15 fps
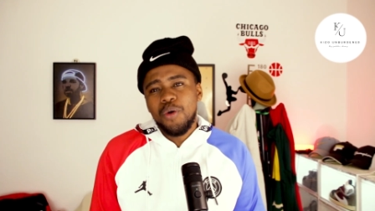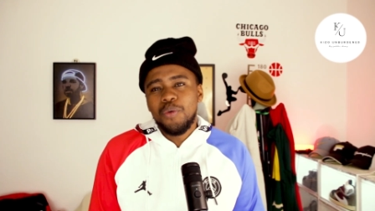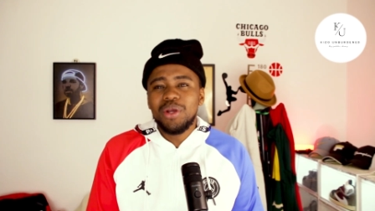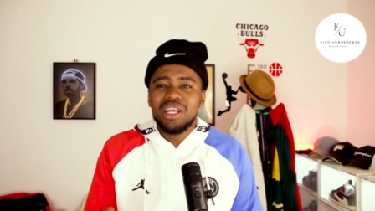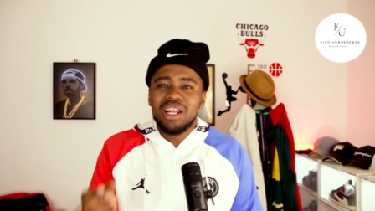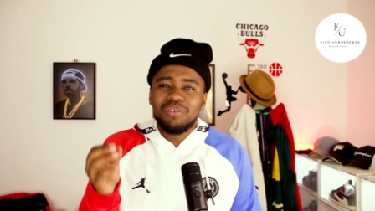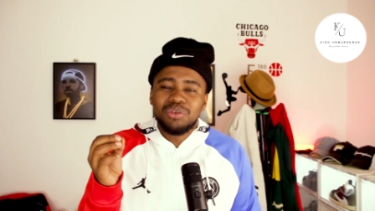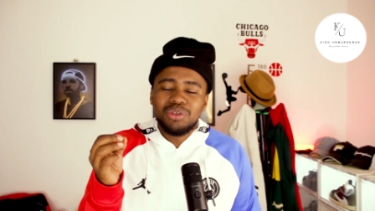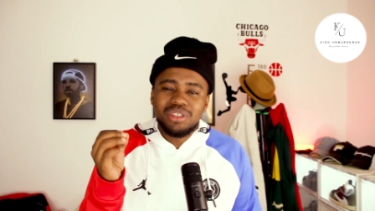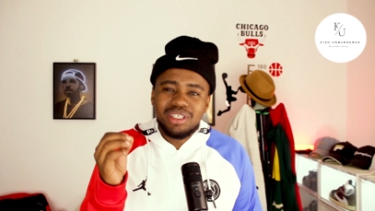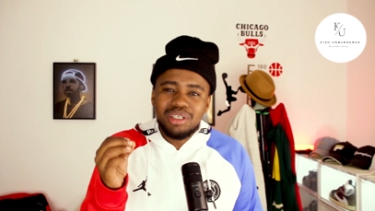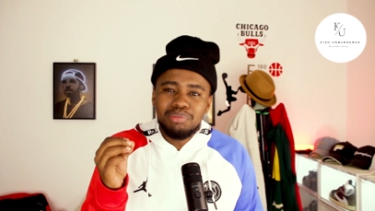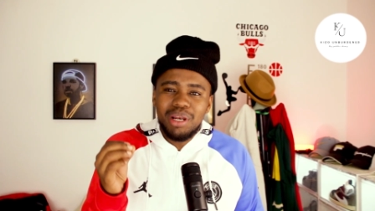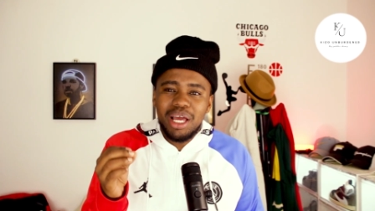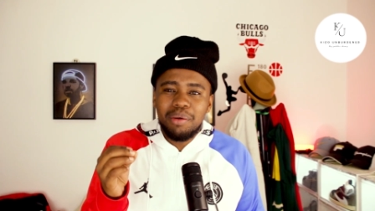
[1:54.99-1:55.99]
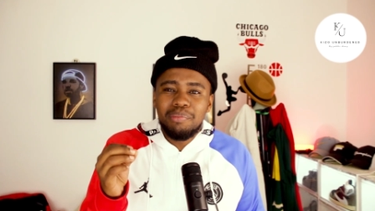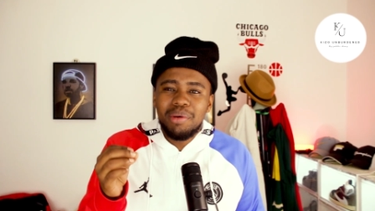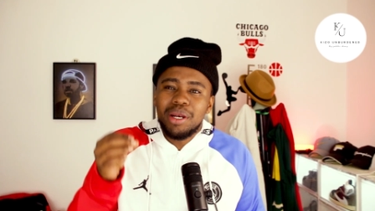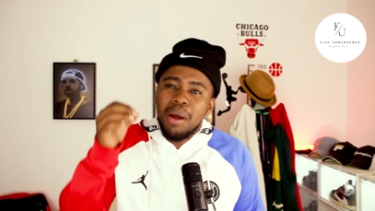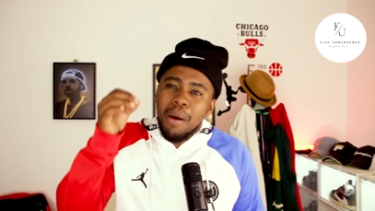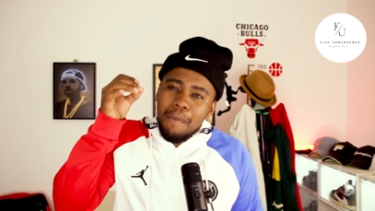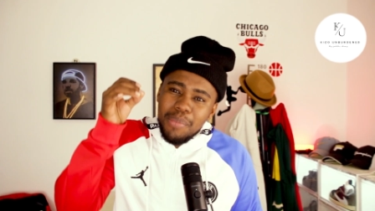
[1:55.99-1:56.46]
We love to see black
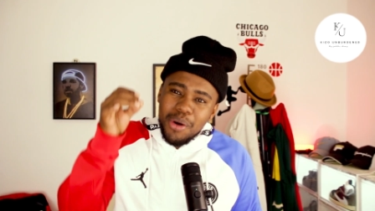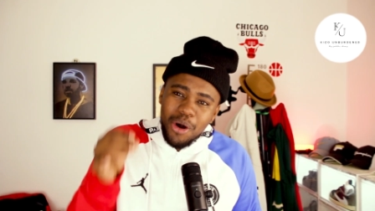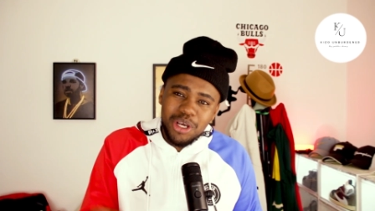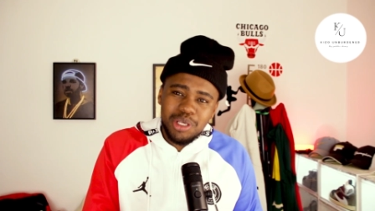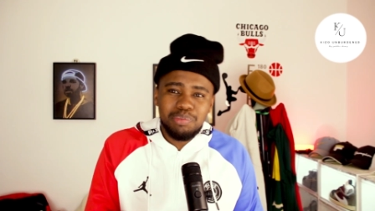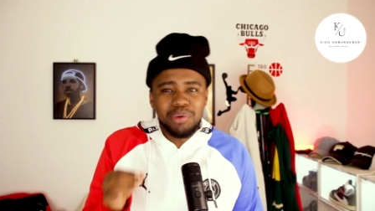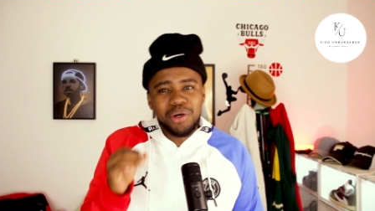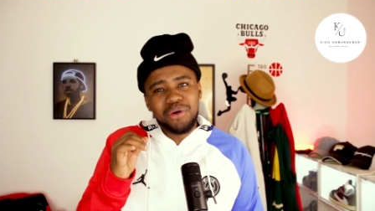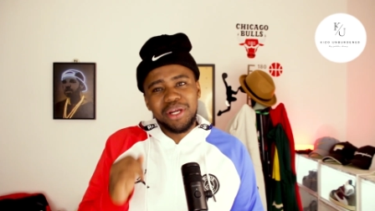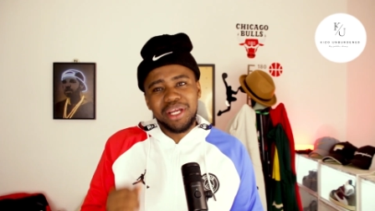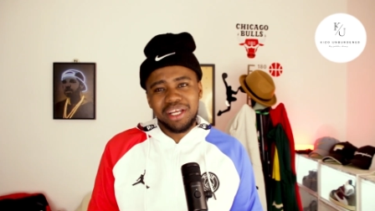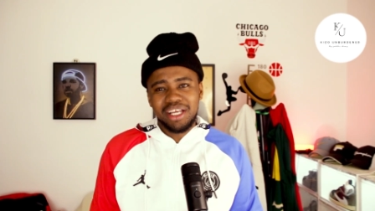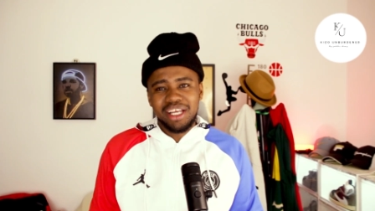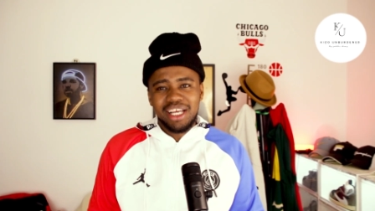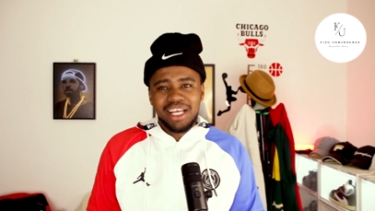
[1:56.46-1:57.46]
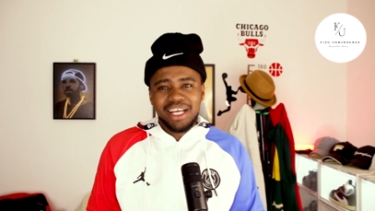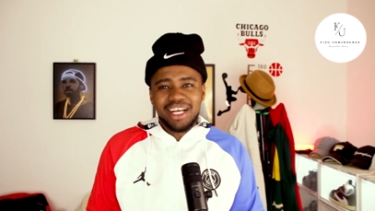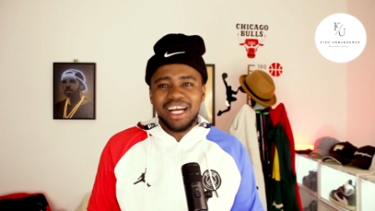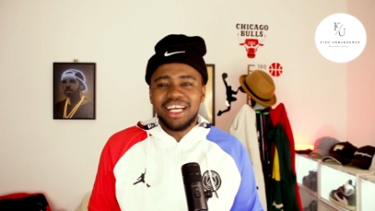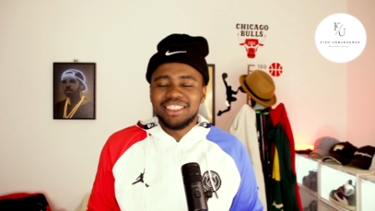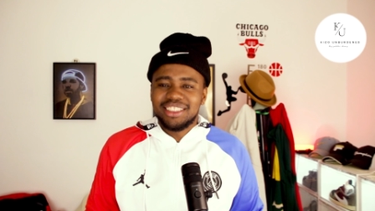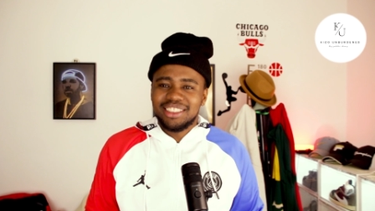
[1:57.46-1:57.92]
men prospering.
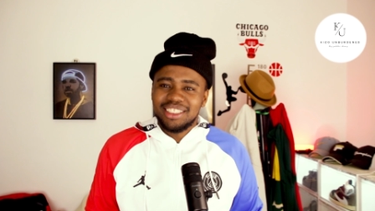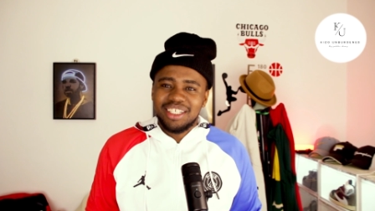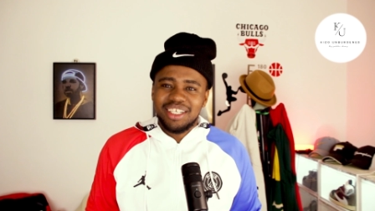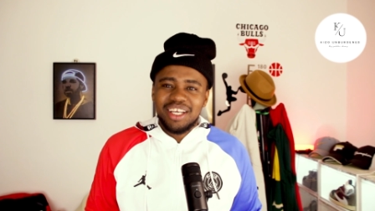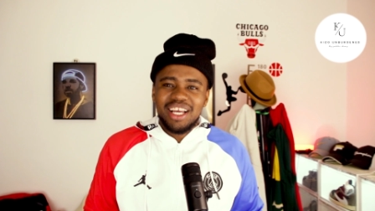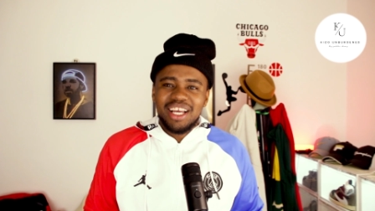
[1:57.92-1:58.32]
Guys,